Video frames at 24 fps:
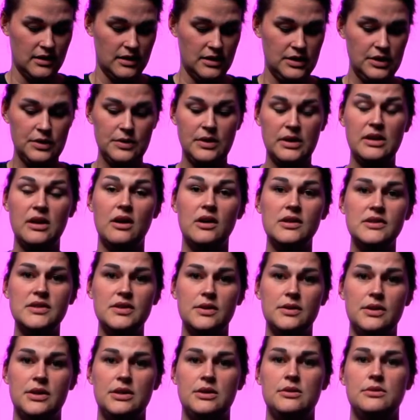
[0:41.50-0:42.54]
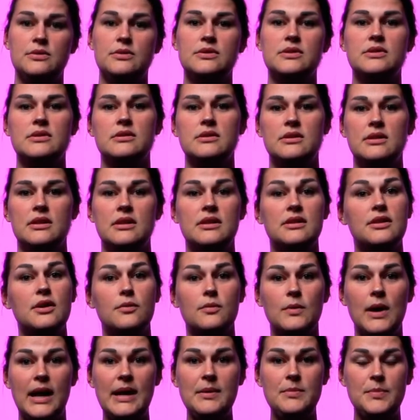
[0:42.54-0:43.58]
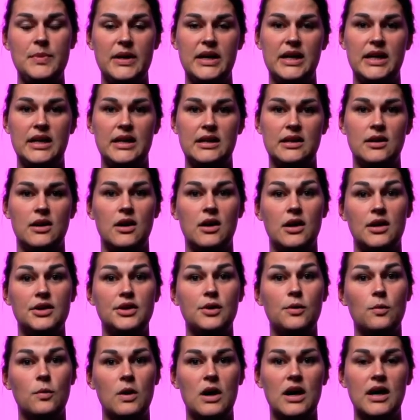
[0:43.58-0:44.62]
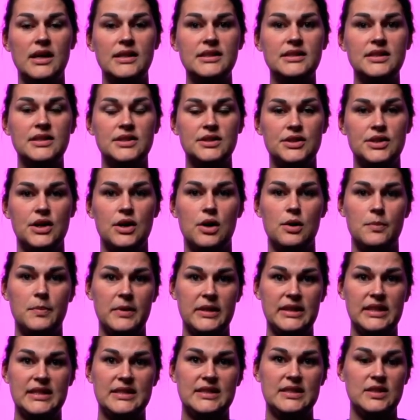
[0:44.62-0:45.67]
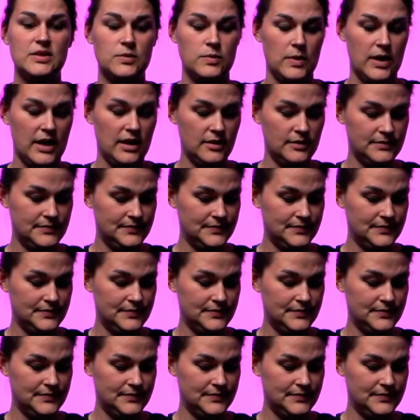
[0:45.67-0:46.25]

You can also use the right button on your wand to open this as well.